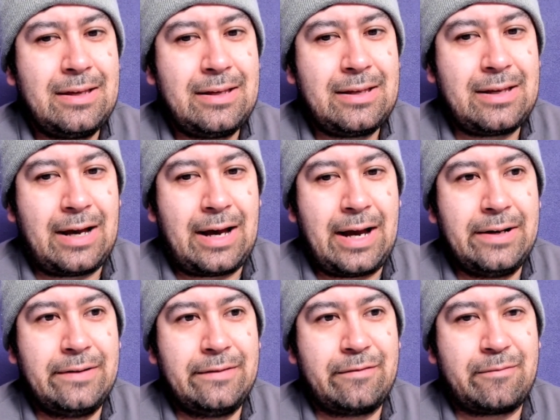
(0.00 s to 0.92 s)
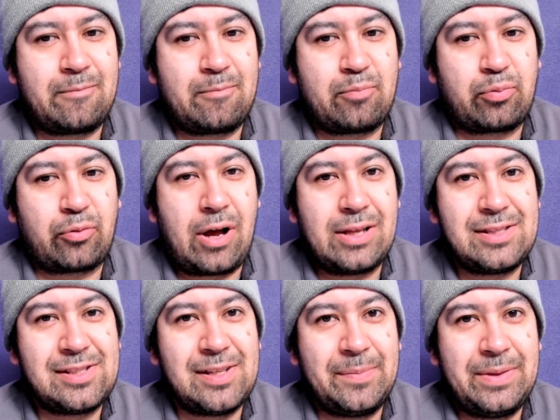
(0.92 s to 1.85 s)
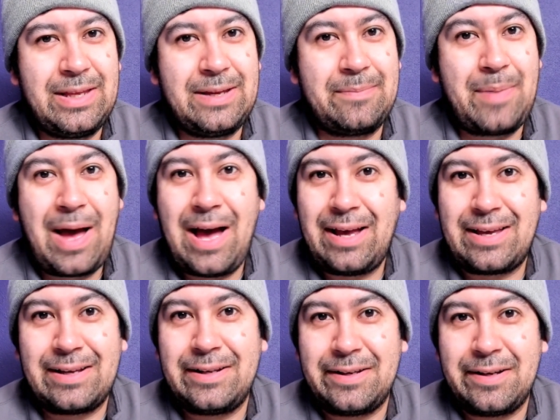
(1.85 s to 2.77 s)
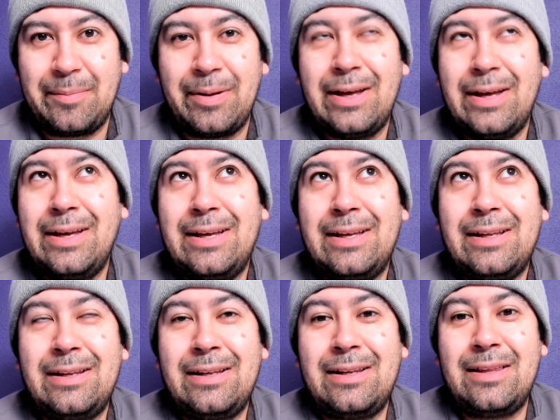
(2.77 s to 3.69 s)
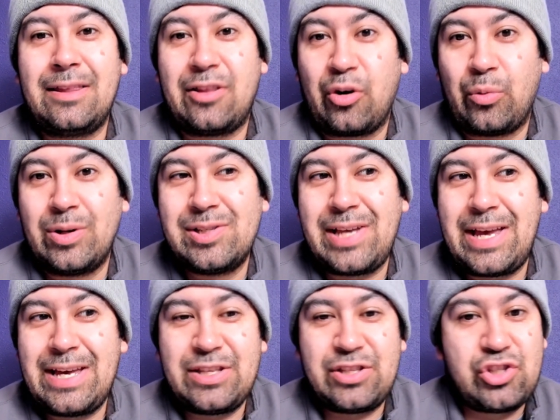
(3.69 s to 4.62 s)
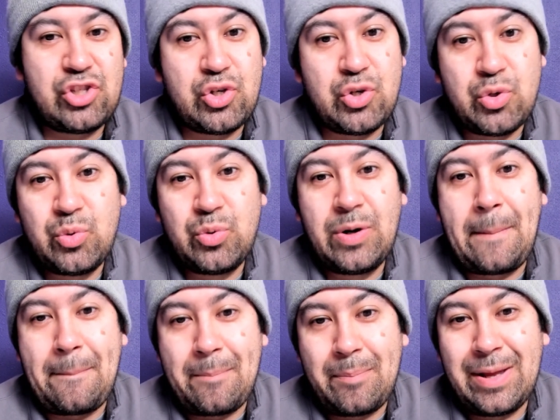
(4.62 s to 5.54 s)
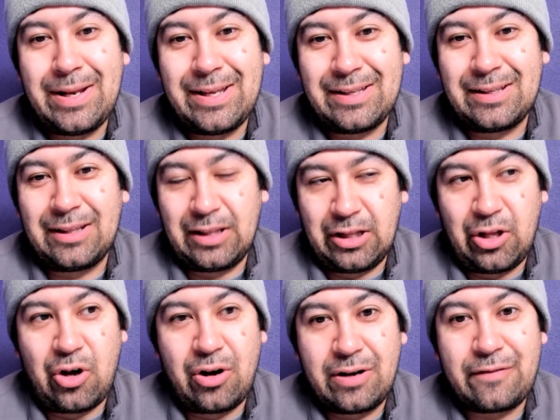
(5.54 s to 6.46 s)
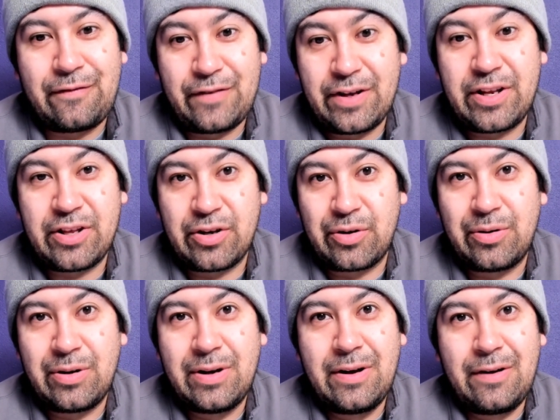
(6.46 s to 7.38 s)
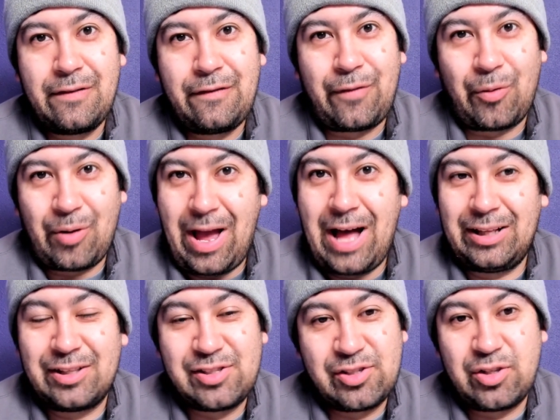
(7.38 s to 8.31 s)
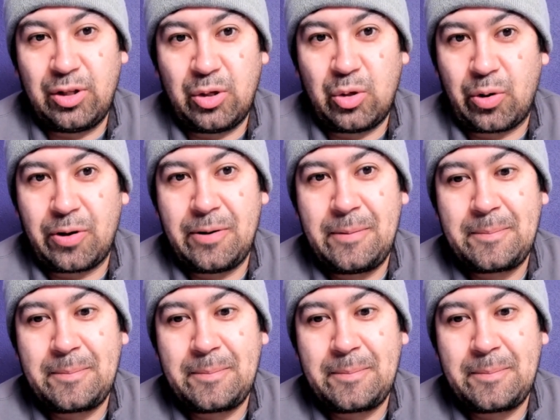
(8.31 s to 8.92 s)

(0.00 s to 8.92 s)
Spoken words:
kind of brought something back in him. There was a 2 minute long video for Alex Killorn